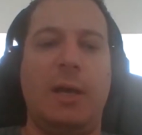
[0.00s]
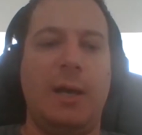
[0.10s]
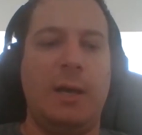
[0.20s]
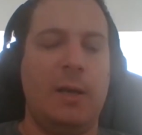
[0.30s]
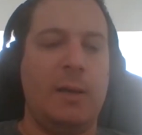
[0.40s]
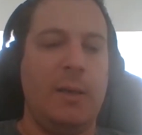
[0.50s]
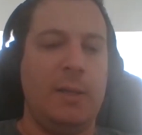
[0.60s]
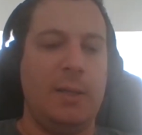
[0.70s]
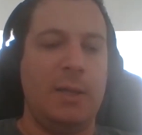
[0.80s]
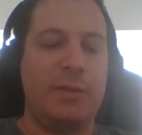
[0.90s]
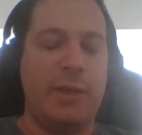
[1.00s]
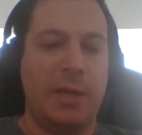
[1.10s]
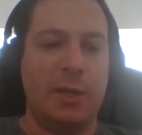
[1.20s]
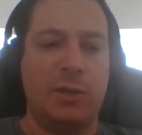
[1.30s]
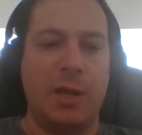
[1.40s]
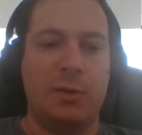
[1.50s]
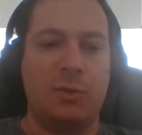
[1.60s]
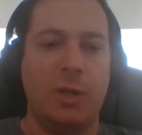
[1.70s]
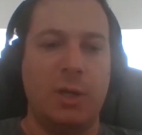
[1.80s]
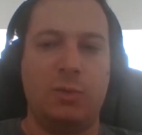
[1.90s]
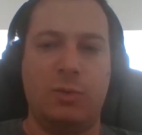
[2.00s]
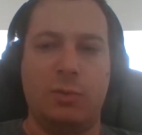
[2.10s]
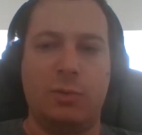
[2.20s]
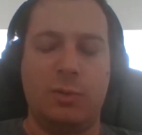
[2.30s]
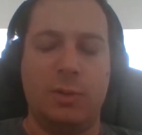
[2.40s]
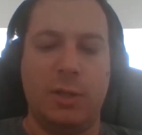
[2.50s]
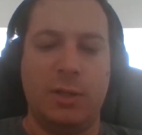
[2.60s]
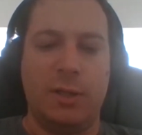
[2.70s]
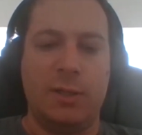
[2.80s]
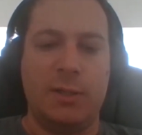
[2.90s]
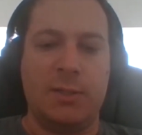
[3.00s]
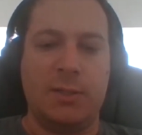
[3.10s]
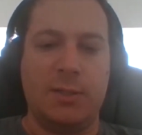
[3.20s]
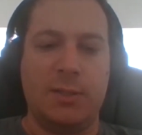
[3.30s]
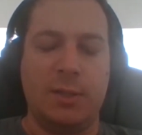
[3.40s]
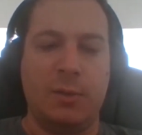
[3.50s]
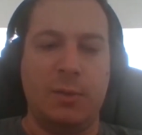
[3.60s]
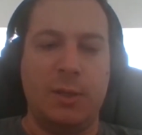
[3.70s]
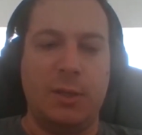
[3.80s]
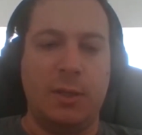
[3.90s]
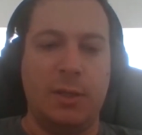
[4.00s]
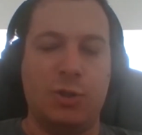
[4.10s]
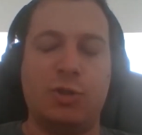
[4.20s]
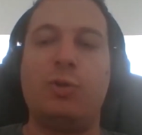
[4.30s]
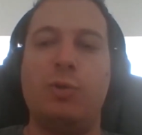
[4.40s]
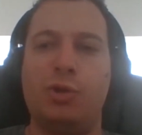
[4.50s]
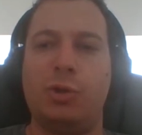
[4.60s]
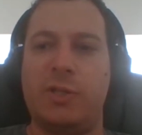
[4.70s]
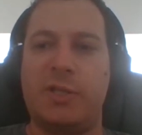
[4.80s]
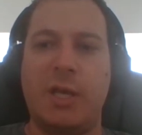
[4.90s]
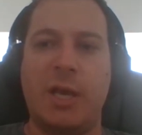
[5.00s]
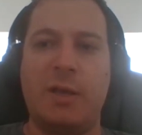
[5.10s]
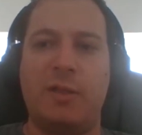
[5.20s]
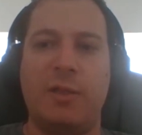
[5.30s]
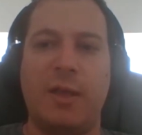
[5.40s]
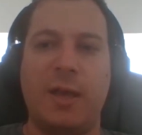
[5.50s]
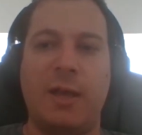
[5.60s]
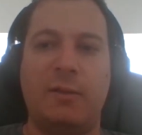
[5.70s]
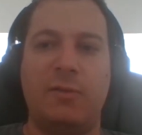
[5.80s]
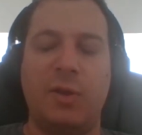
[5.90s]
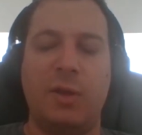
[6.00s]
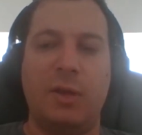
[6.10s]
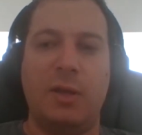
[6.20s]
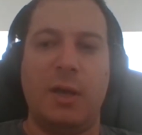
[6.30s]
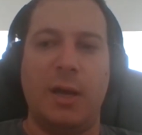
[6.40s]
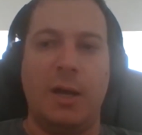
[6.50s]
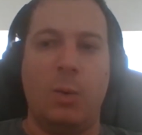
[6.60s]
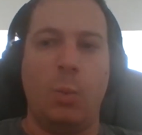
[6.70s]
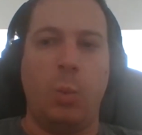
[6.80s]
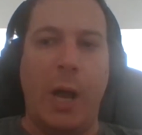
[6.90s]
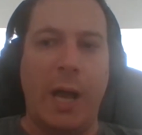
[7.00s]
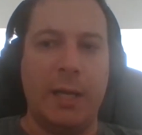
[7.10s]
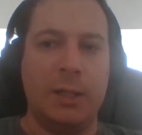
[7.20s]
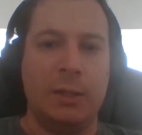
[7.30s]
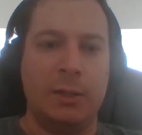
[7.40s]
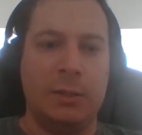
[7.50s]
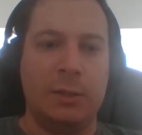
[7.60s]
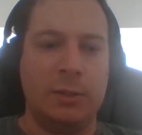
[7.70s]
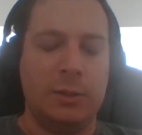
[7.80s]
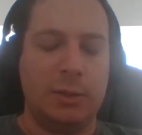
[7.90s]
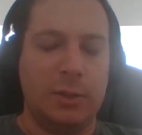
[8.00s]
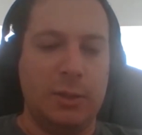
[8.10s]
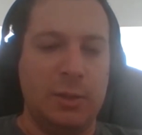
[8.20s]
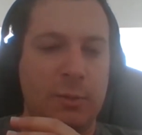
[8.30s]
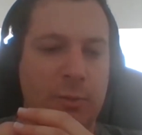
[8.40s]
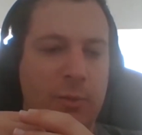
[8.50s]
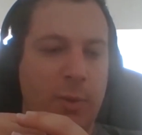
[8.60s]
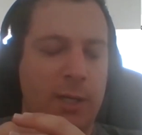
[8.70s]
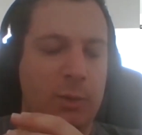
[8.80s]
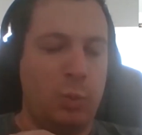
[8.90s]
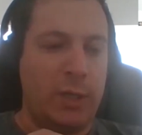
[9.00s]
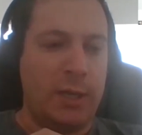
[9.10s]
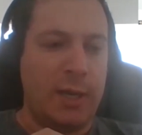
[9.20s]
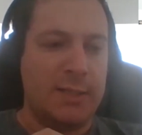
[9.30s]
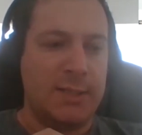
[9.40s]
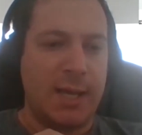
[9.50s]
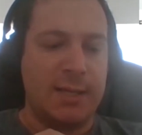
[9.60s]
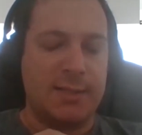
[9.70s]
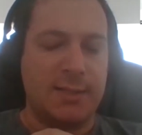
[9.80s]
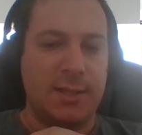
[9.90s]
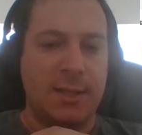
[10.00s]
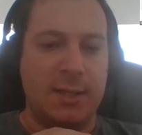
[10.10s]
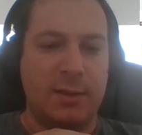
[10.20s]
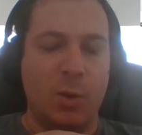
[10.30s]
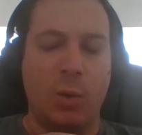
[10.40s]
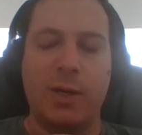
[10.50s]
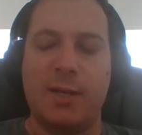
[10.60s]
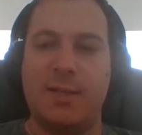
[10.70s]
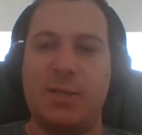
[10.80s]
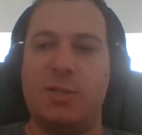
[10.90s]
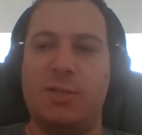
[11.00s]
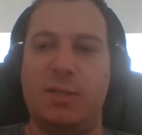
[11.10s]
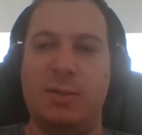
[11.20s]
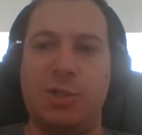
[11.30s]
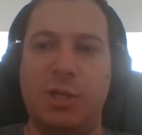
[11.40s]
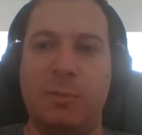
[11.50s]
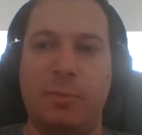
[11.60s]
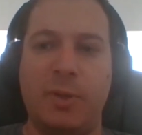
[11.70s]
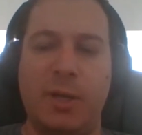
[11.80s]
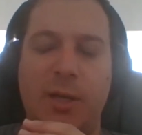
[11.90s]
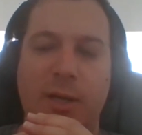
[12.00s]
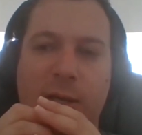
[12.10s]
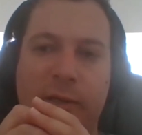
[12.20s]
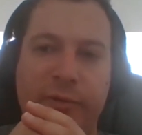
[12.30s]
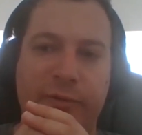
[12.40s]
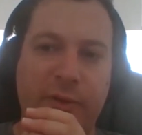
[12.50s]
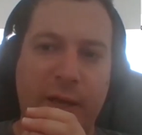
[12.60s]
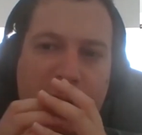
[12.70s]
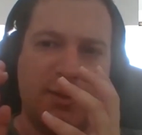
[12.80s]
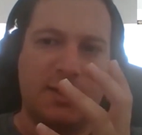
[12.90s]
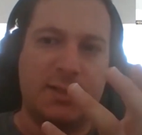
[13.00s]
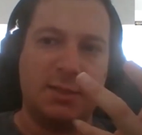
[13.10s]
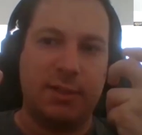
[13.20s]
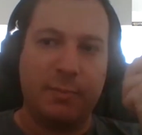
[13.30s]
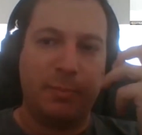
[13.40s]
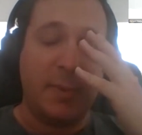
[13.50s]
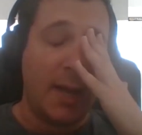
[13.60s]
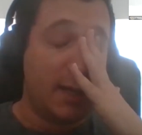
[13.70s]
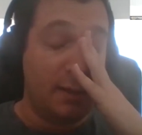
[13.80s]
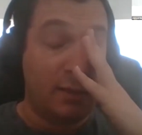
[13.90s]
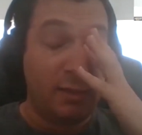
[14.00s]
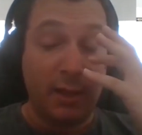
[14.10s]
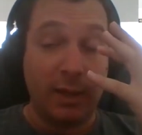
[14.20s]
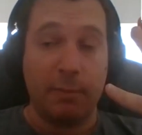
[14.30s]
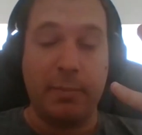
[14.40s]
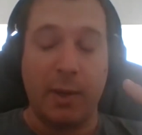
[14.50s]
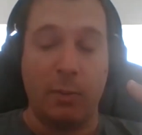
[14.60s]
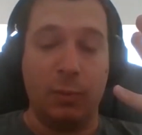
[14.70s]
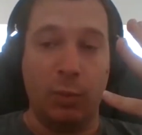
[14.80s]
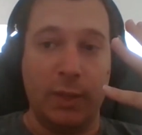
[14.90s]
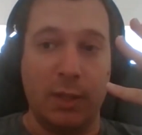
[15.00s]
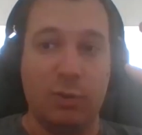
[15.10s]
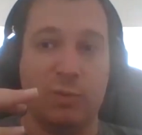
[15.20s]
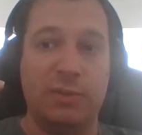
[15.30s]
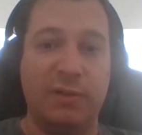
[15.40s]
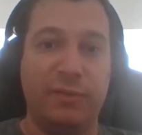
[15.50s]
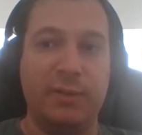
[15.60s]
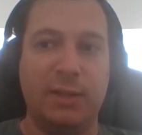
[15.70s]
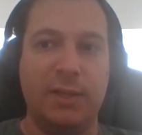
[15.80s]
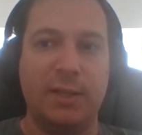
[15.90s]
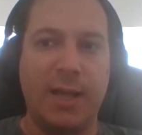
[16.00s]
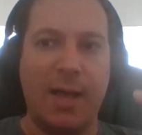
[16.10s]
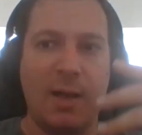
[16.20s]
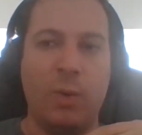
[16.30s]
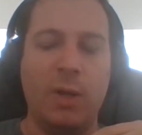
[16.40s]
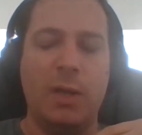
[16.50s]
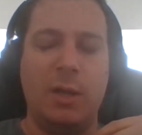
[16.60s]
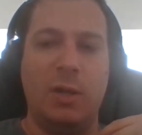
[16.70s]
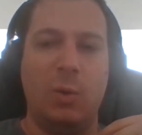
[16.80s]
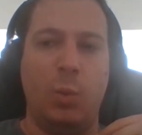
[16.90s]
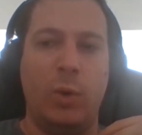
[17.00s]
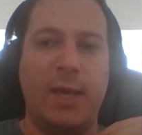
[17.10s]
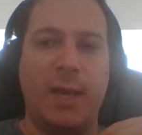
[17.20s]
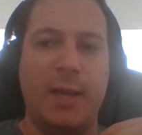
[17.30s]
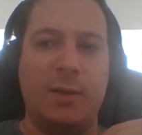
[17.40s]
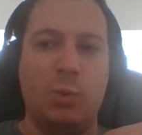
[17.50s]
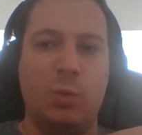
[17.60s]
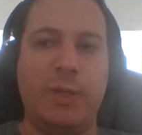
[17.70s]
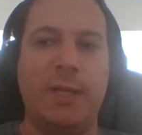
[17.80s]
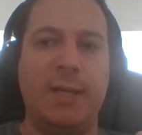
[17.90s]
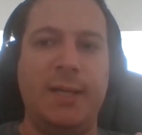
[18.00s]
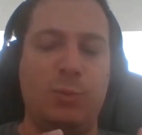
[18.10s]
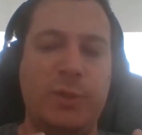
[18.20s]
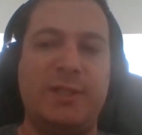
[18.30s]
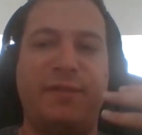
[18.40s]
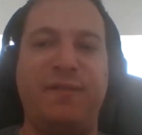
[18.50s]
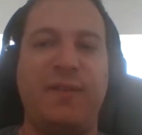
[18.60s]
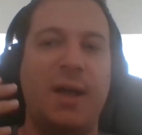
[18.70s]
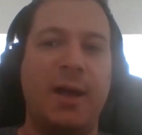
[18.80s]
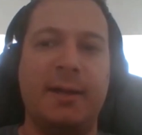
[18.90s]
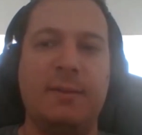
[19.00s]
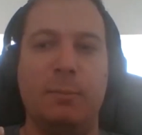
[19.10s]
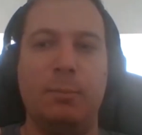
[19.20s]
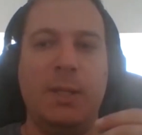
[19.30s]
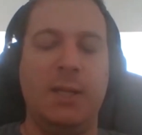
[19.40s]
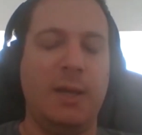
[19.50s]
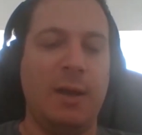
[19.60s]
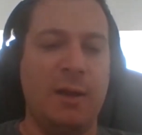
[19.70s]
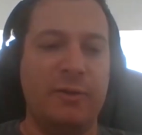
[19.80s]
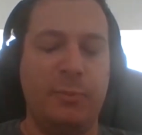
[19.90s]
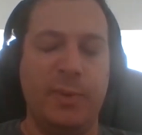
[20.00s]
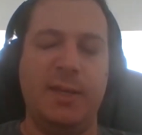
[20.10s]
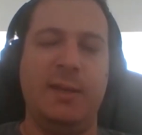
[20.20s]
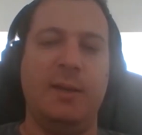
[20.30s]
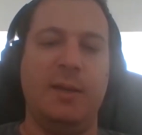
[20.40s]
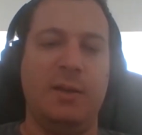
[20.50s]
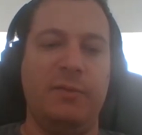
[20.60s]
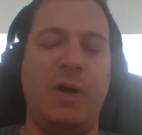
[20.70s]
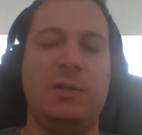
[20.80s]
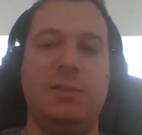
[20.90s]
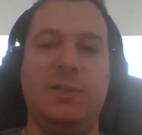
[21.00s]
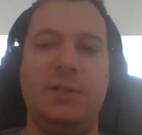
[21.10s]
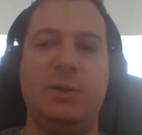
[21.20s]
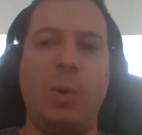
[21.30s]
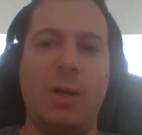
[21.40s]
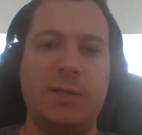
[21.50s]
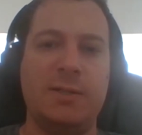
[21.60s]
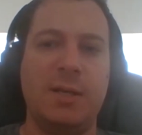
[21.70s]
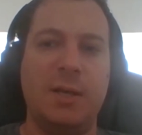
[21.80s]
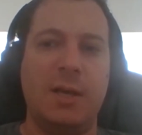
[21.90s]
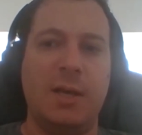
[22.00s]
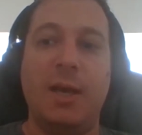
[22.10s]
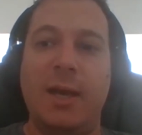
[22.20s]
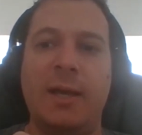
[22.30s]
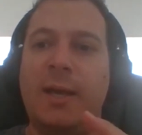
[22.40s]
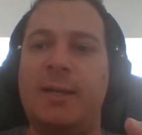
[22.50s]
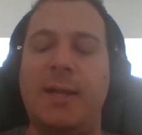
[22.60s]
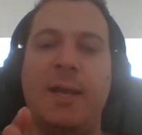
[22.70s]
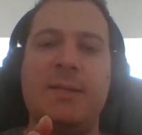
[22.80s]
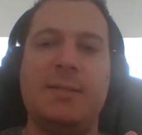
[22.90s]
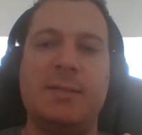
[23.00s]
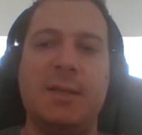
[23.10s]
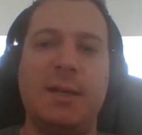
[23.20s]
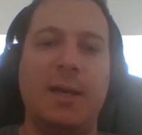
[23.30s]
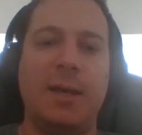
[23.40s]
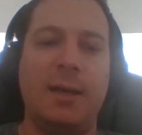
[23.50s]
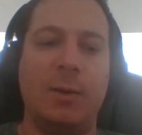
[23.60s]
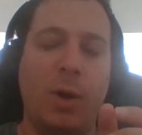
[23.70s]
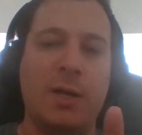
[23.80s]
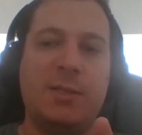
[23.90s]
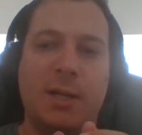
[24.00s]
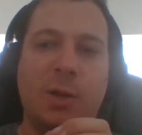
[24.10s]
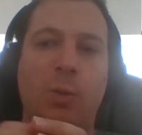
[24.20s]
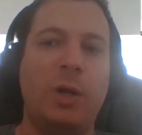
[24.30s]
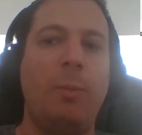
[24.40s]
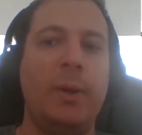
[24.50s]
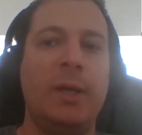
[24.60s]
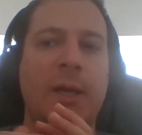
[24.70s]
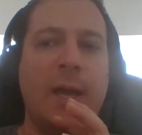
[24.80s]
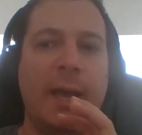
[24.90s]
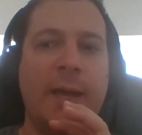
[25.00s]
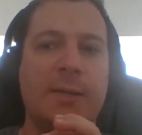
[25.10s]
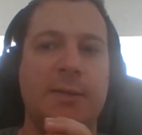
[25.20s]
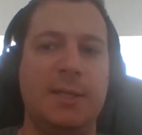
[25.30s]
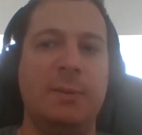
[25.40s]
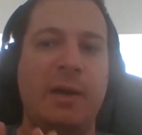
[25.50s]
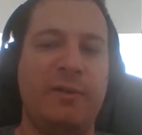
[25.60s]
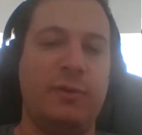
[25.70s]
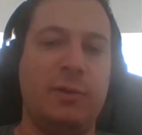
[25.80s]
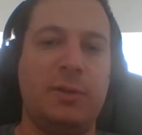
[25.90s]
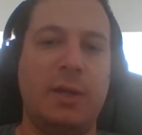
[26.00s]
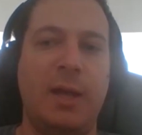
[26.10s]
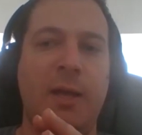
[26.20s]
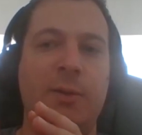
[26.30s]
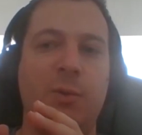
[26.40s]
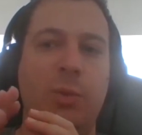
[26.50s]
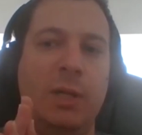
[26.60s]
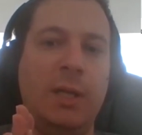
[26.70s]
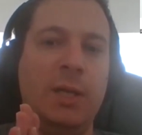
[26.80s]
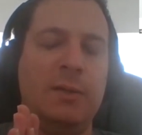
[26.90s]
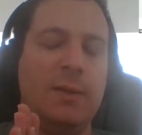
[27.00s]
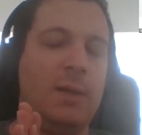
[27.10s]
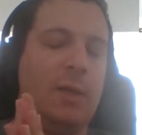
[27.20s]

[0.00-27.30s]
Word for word: uh, and, and i think it, it it it is you know it is crucial to say that uh, while you know, while we as as the the organization's leadership kind of had to step back and think about what we can do differently and how we can re- redefine the meaning of being a, a volunteer at Wize, it, it is, it was, and it will be a team effort, and we need